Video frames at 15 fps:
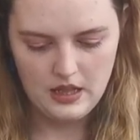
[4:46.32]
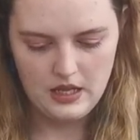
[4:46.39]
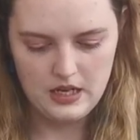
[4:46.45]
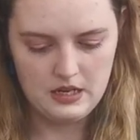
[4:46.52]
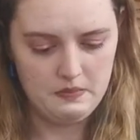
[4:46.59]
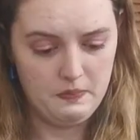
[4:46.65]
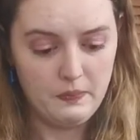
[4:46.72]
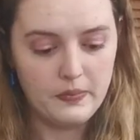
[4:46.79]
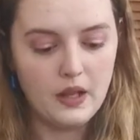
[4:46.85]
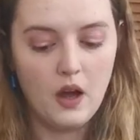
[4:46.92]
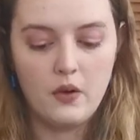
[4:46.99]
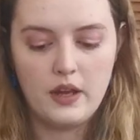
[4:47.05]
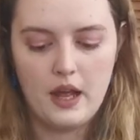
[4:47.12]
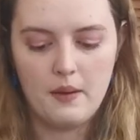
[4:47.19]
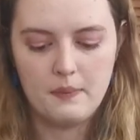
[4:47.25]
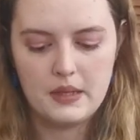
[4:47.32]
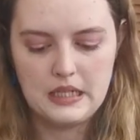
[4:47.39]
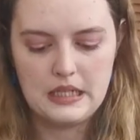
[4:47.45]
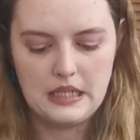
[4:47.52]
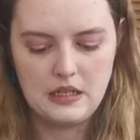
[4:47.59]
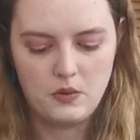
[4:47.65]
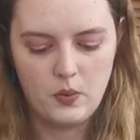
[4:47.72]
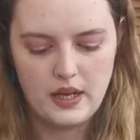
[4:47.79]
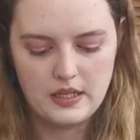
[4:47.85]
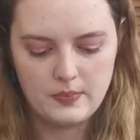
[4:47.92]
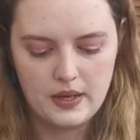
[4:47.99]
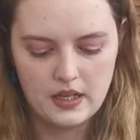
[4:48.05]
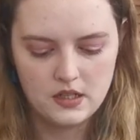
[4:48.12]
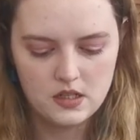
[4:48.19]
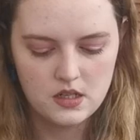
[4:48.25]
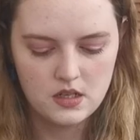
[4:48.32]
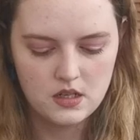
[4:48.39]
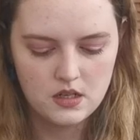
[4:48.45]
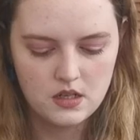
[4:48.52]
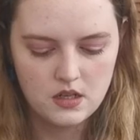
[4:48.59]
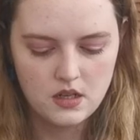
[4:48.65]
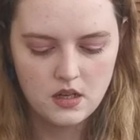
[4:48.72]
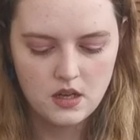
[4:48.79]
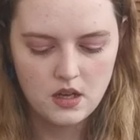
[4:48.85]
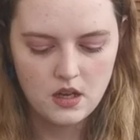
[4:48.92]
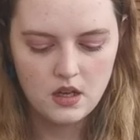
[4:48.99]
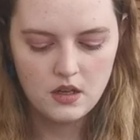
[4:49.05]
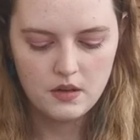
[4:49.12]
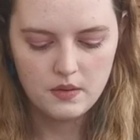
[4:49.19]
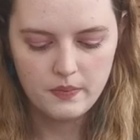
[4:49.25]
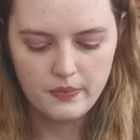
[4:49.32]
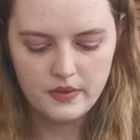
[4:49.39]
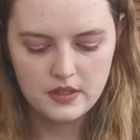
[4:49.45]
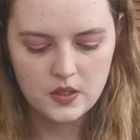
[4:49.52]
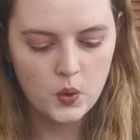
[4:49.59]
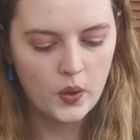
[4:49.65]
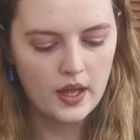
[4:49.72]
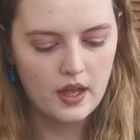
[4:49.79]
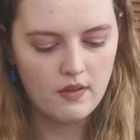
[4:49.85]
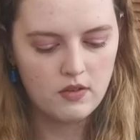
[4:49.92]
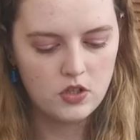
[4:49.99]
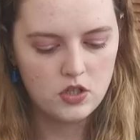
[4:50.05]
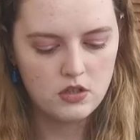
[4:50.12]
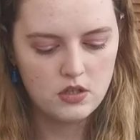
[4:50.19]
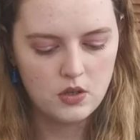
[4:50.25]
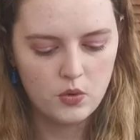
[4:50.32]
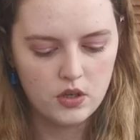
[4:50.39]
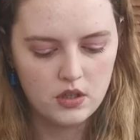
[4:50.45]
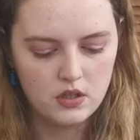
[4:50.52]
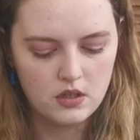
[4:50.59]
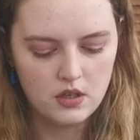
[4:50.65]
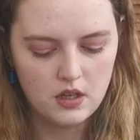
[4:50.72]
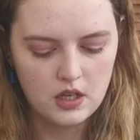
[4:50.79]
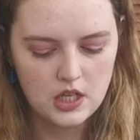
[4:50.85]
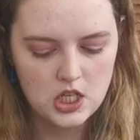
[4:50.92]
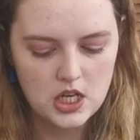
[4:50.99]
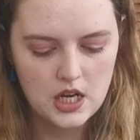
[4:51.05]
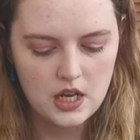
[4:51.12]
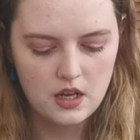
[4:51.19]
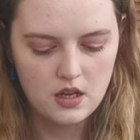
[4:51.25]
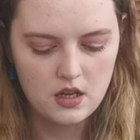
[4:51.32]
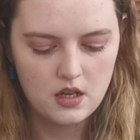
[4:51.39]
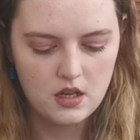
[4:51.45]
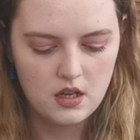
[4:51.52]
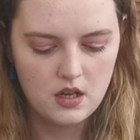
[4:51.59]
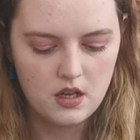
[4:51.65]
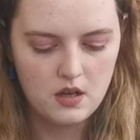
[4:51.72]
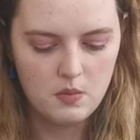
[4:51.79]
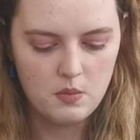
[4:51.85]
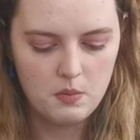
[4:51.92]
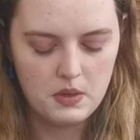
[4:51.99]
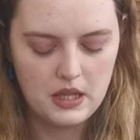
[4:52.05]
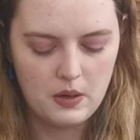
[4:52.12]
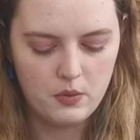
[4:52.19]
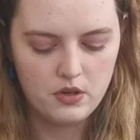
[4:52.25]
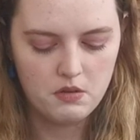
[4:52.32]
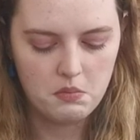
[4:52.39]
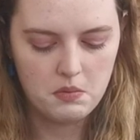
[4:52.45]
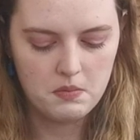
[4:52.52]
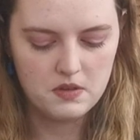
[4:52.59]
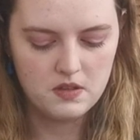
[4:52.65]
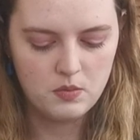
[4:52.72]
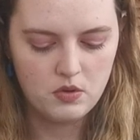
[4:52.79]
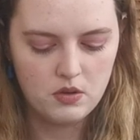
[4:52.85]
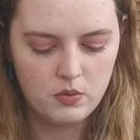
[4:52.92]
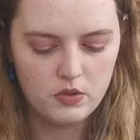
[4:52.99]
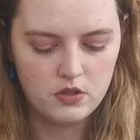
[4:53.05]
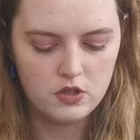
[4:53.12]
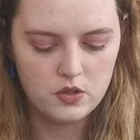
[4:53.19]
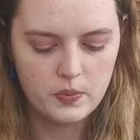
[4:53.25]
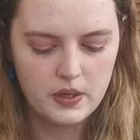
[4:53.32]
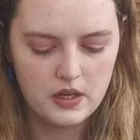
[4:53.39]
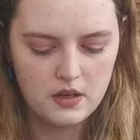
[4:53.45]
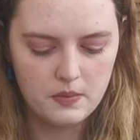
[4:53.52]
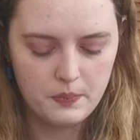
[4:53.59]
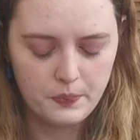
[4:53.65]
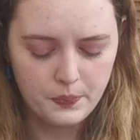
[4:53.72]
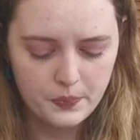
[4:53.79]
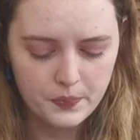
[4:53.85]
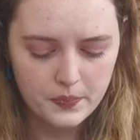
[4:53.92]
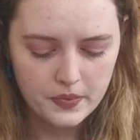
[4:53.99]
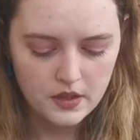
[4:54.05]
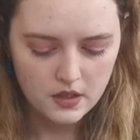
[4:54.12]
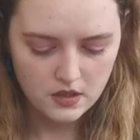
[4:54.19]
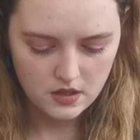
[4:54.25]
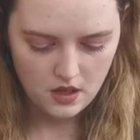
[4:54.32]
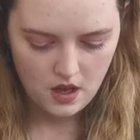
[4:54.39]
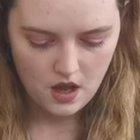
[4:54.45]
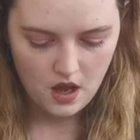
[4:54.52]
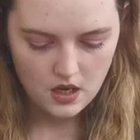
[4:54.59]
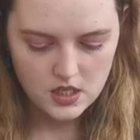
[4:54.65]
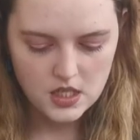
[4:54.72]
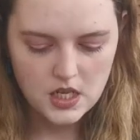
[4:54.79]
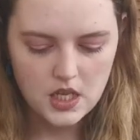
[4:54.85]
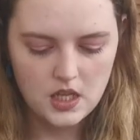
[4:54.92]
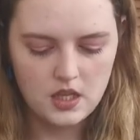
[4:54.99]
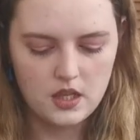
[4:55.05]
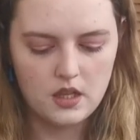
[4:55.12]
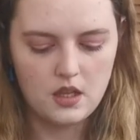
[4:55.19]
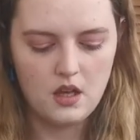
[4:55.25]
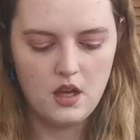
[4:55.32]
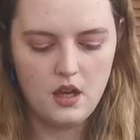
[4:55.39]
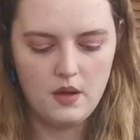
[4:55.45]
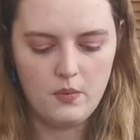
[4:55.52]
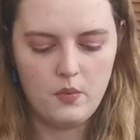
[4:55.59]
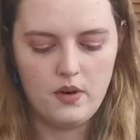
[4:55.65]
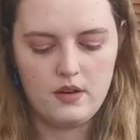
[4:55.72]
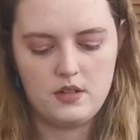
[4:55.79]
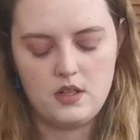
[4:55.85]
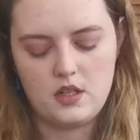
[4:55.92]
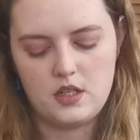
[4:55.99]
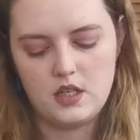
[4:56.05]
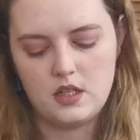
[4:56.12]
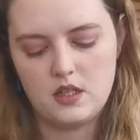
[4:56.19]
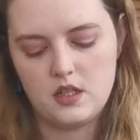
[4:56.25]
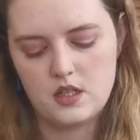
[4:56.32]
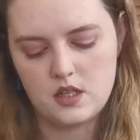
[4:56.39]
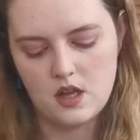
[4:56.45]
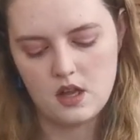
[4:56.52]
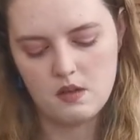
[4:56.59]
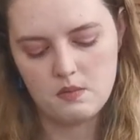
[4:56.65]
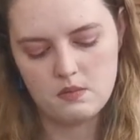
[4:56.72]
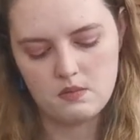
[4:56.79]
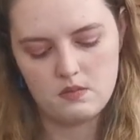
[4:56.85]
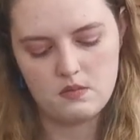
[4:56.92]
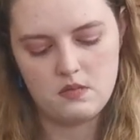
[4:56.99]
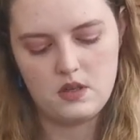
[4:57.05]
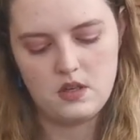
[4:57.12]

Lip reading: And oh yeah, and then a waistband, quite a heavy duty one actually, but that wouldn't have been visible. It would have just been underneath where it tucked in at the skirt.